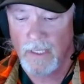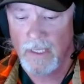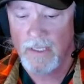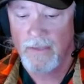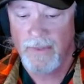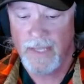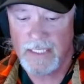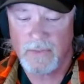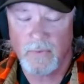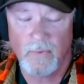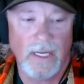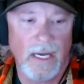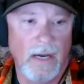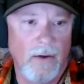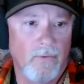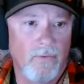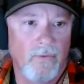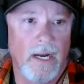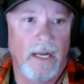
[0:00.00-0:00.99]
that's what I
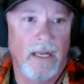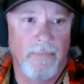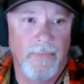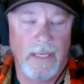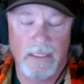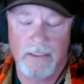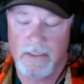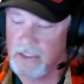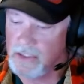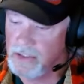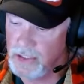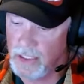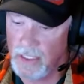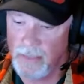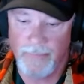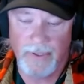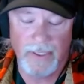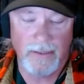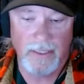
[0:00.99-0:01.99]
would recommend, is just
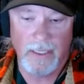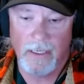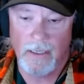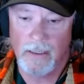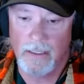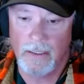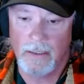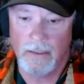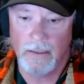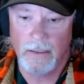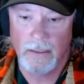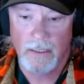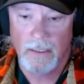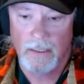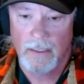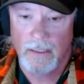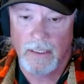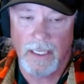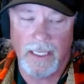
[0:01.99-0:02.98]
jump in there and,
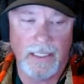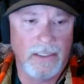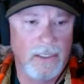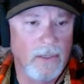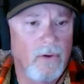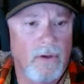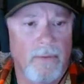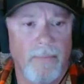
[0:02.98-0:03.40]
and do it,